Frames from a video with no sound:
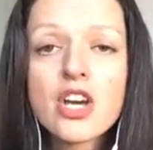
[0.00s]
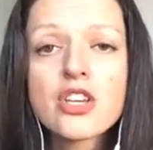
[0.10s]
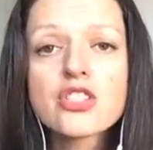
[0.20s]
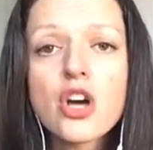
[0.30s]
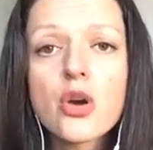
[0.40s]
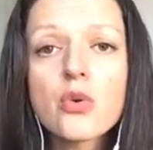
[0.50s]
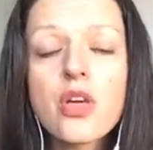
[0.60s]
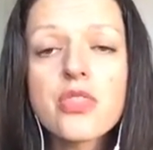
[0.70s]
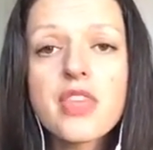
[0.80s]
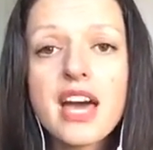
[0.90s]
So
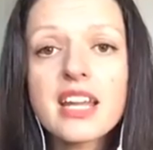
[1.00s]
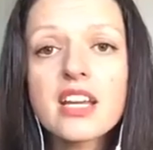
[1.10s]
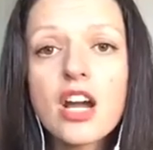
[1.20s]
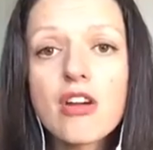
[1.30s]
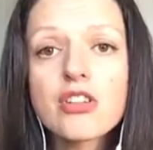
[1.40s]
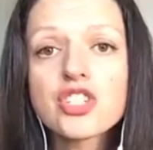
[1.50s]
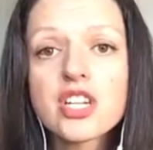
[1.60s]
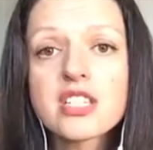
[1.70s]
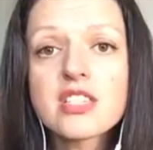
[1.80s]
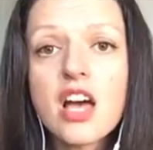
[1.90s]
that
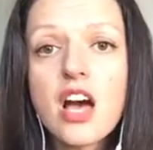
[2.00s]
encourages